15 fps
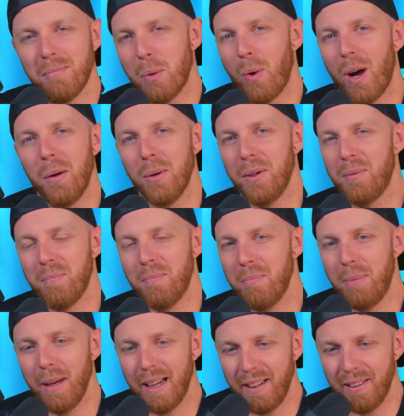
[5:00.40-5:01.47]
But why would
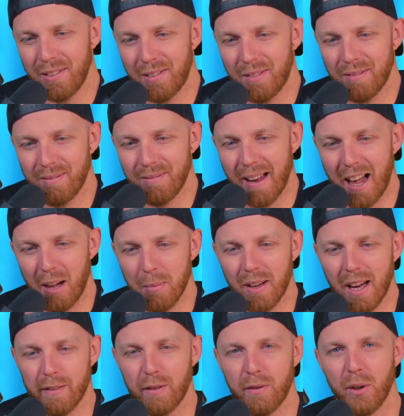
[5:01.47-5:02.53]
Billy's
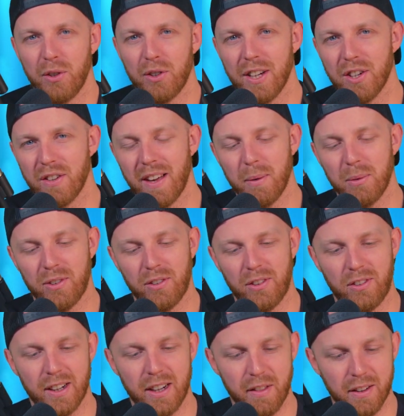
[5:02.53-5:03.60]
helmet have a voice changer? That was just a
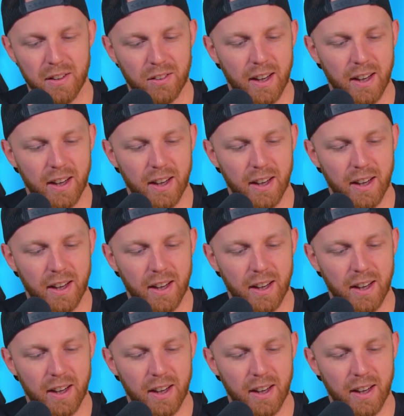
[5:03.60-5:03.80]
silly thing to